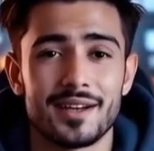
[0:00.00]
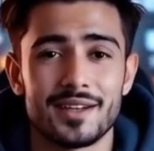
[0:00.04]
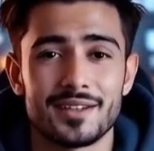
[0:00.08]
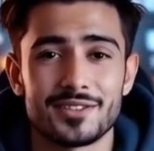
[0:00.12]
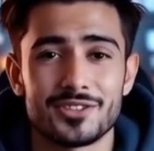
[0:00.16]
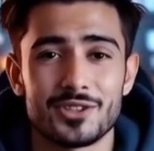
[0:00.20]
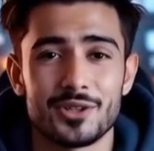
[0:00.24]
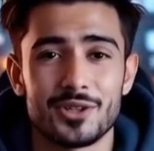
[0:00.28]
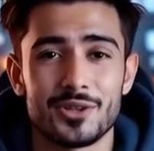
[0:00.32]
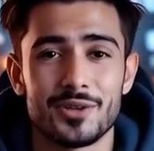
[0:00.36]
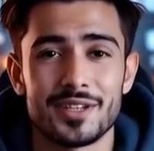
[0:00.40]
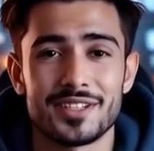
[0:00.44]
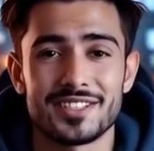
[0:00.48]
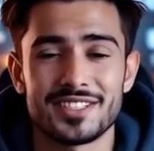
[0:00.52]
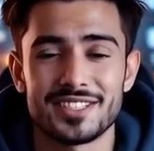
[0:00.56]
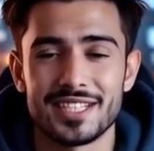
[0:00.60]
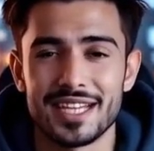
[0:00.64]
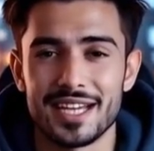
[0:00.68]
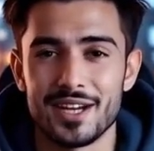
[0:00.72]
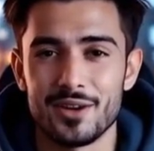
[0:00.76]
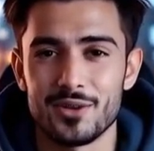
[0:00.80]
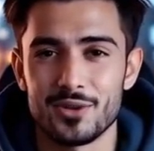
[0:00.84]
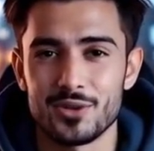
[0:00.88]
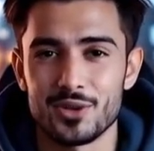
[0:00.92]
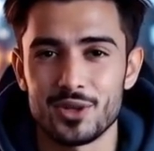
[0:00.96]
so you can
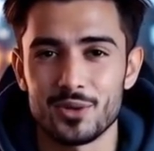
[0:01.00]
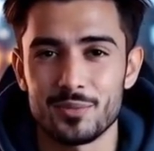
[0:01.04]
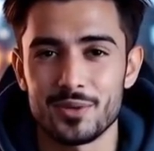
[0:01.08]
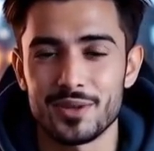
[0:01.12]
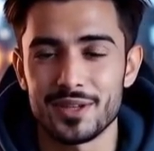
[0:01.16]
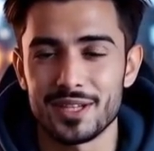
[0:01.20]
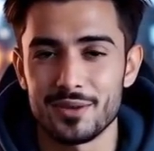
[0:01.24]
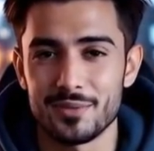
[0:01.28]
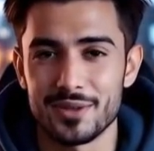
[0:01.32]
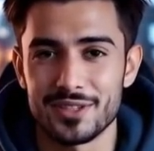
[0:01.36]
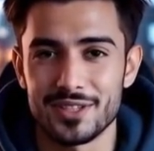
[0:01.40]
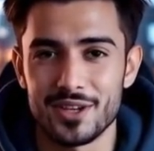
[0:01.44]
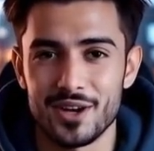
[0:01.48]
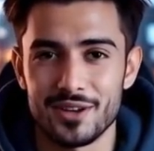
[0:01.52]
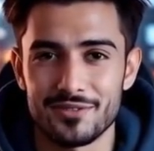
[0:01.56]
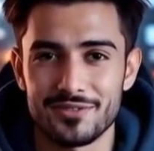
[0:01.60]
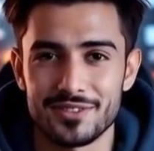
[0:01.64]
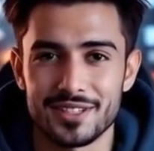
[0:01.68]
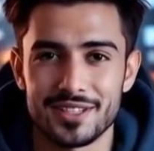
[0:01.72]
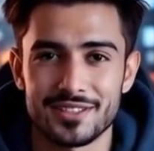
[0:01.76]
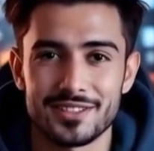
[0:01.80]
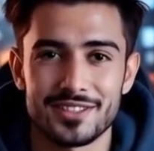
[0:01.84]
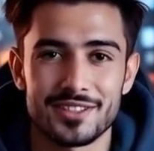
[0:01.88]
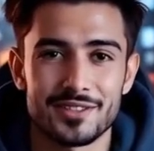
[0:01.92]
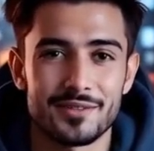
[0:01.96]
scale globally with
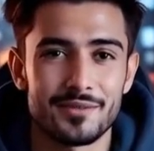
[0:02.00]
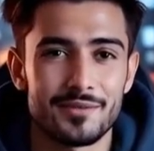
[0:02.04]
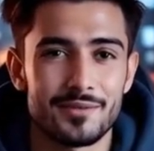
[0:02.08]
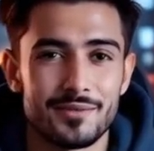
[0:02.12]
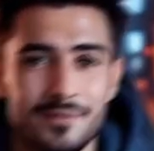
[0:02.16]
confidence.